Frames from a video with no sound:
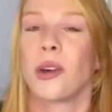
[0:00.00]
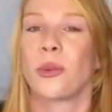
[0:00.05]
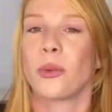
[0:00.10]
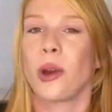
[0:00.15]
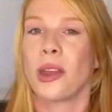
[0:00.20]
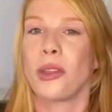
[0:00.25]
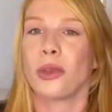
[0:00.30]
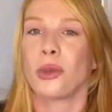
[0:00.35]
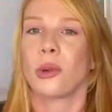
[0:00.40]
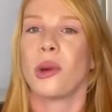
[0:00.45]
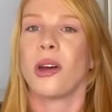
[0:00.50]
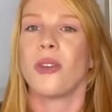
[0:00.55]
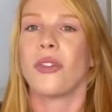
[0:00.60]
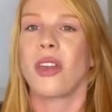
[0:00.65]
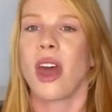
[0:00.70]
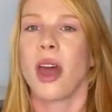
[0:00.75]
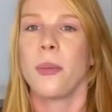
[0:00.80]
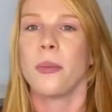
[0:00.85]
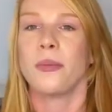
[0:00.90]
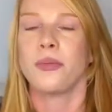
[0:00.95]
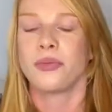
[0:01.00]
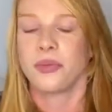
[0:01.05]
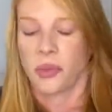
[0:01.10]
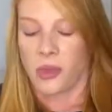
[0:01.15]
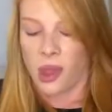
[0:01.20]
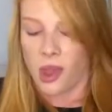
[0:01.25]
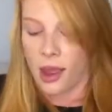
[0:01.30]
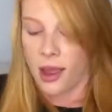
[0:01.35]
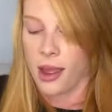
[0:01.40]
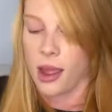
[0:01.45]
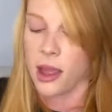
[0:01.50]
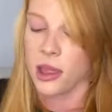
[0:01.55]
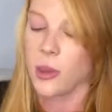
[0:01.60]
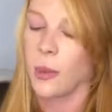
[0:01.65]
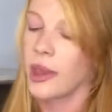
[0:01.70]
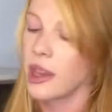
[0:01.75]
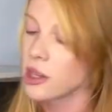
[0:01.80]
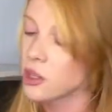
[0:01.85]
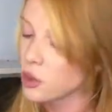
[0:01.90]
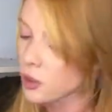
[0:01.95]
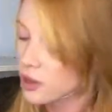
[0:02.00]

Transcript: run through of them. The biggest